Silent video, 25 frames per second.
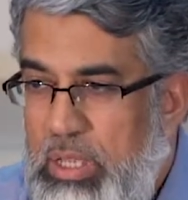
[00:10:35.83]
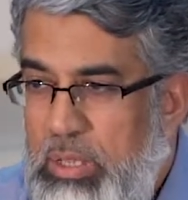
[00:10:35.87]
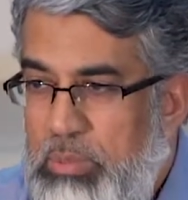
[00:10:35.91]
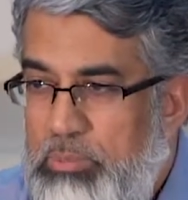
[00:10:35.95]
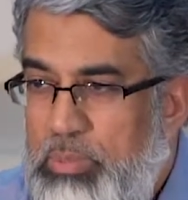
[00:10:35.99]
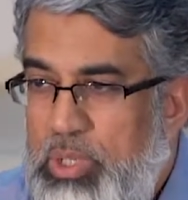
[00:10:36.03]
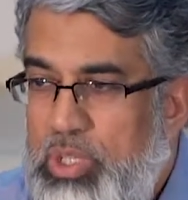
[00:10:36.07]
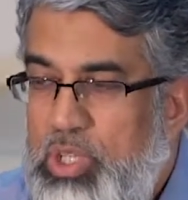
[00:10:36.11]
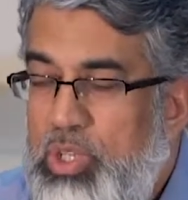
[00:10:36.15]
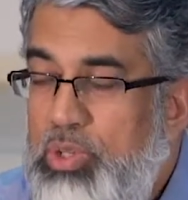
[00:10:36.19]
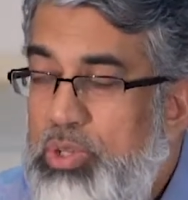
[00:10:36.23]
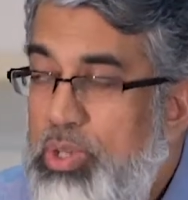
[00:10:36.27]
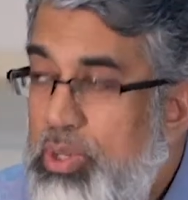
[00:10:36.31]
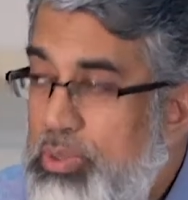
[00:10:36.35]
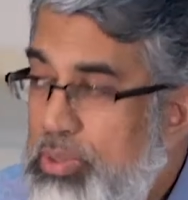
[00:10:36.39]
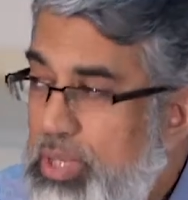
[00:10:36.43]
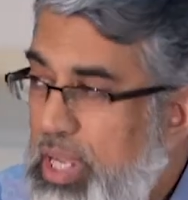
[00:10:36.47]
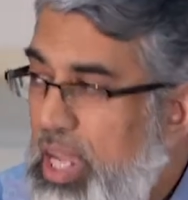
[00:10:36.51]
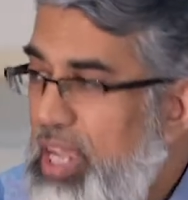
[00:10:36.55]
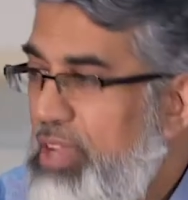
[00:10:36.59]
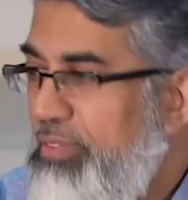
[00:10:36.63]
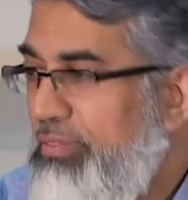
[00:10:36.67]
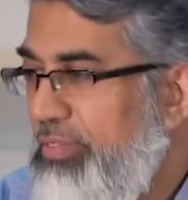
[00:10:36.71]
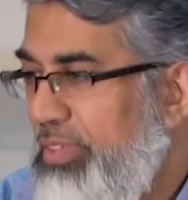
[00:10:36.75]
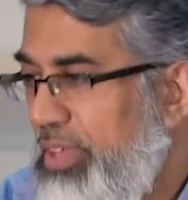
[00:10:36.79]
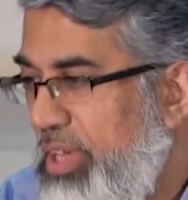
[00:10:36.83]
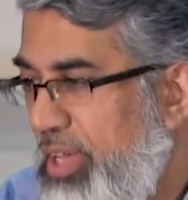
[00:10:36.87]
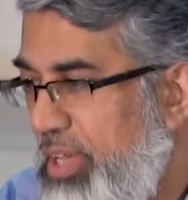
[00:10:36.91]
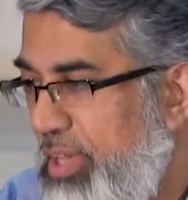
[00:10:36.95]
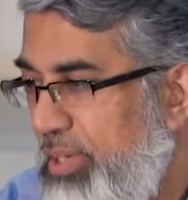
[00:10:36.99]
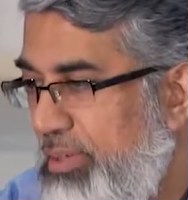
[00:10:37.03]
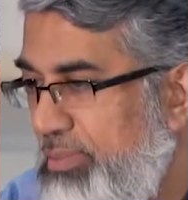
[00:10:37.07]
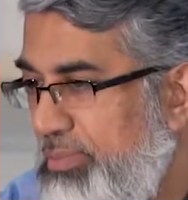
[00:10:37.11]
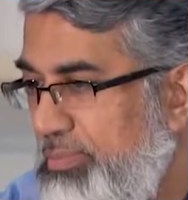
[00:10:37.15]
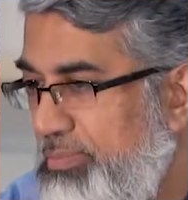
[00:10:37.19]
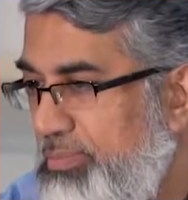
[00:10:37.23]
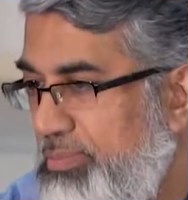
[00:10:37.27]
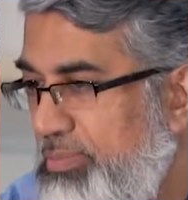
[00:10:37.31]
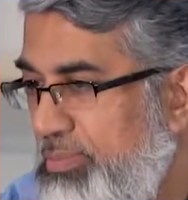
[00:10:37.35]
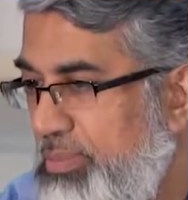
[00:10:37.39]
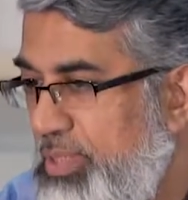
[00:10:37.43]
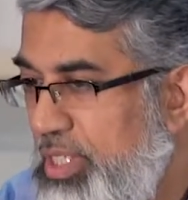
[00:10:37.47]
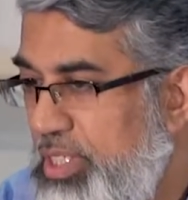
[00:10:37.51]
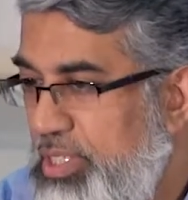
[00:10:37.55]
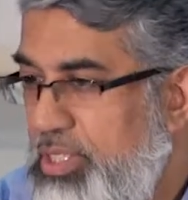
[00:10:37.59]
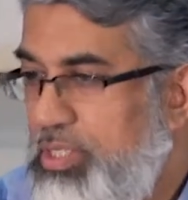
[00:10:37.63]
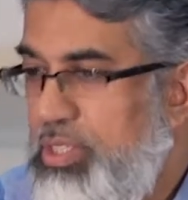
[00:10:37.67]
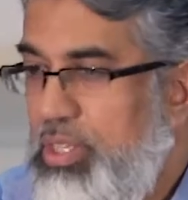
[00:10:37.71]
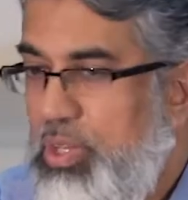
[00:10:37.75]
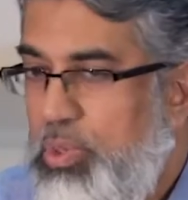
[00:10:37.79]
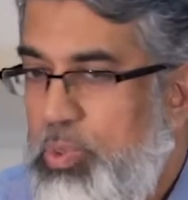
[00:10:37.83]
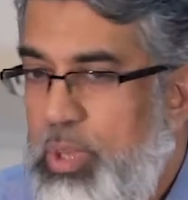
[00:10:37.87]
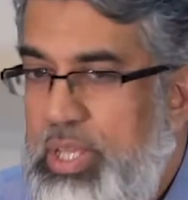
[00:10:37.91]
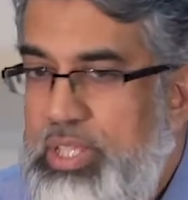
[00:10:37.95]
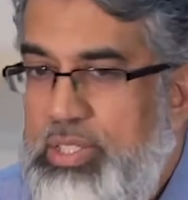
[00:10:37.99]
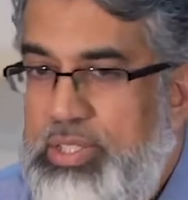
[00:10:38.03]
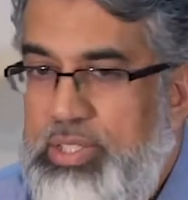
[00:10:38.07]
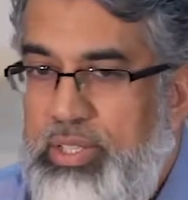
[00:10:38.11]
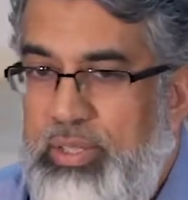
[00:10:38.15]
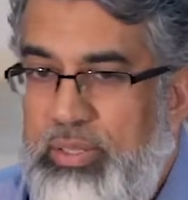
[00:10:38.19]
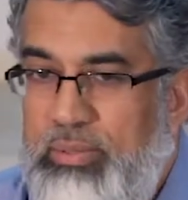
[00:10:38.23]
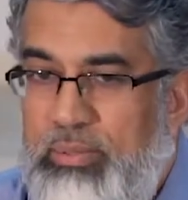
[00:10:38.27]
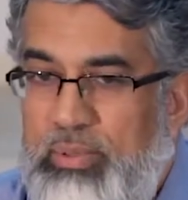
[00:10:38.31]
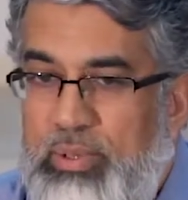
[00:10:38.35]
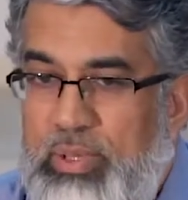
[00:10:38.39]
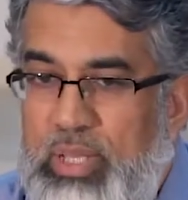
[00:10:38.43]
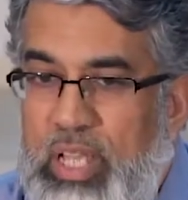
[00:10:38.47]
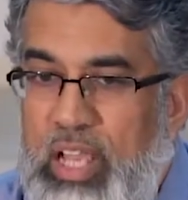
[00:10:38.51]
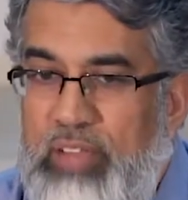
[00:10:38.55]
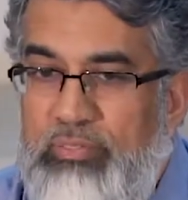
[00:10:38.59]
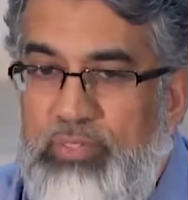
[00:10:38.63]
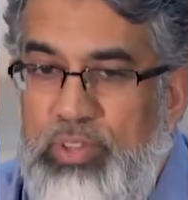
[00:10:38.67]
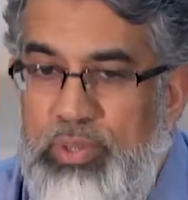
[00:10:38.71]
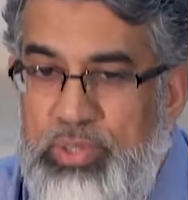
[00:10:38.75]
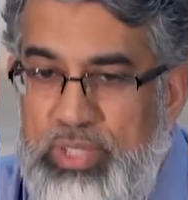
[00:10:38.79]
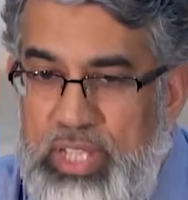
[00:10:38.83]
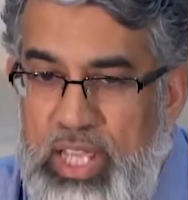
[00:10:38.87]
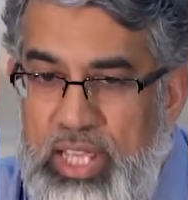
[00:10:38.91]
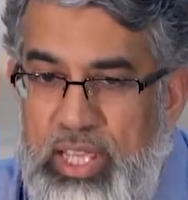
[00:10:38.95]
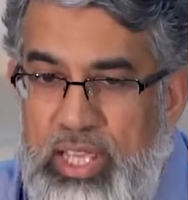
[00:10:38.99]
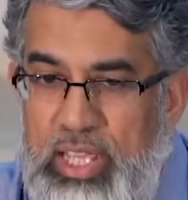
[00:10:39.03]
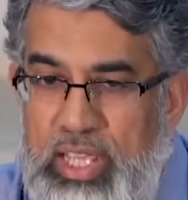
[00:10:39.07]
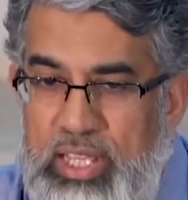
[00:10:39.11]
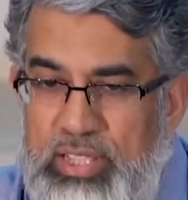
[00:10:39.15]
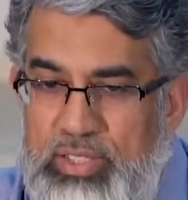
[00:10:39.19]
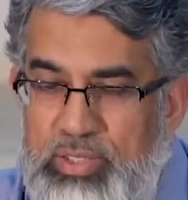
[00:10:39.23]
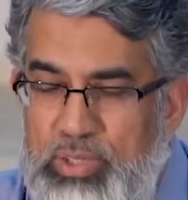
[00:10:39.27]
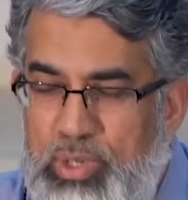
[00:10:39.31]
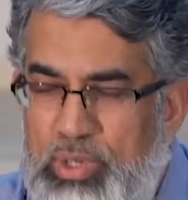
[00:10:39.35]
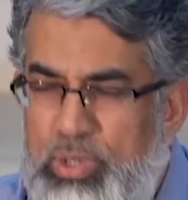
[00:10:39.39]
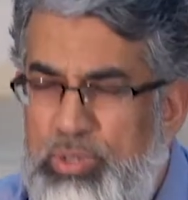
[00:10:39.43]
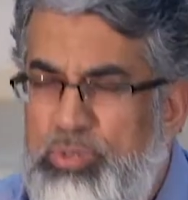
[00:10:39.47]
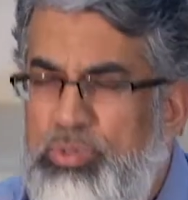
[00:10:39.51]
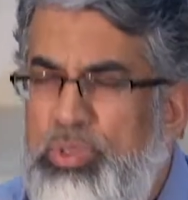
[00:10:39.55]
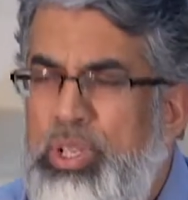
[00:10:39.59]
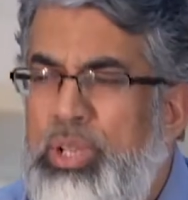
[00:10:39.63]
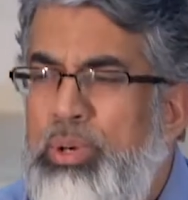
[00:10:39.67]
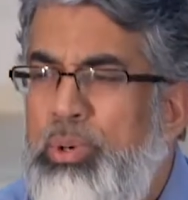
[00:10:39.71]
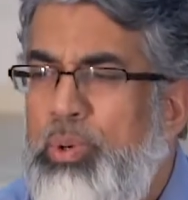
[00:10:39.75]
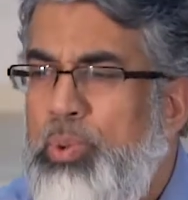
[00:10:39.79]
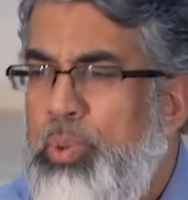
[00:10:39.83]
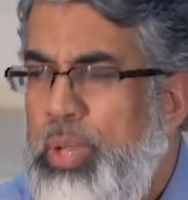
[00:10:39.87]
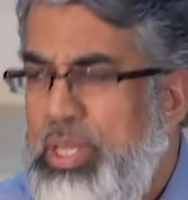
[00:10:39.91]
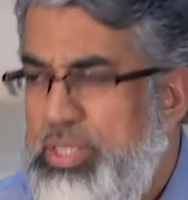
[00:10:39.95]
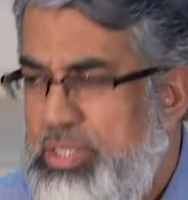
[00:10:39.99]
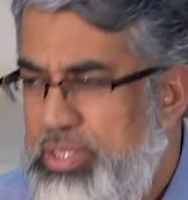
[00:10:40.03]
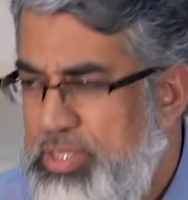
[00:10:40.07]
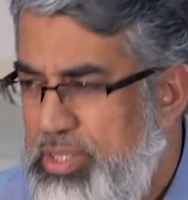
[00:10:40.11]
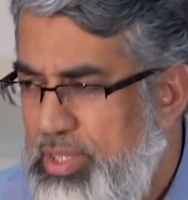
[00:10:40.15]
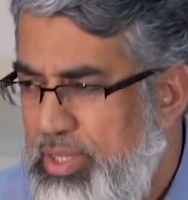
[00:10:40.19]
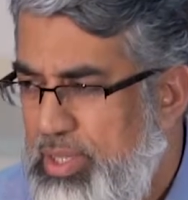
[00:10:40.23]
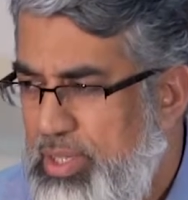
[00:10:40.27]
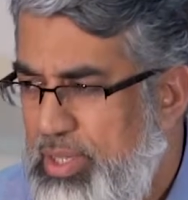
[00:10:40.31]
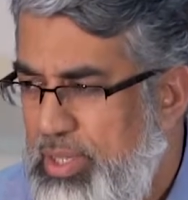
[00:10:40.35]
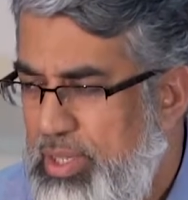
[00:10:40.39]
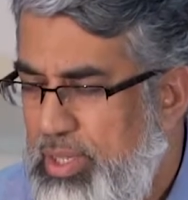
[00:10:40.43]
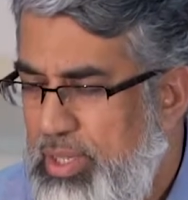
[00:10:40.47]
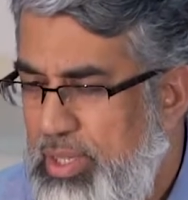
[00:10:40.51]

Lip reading: But you don't have that. This is the question. Have you taken? It's not a real question.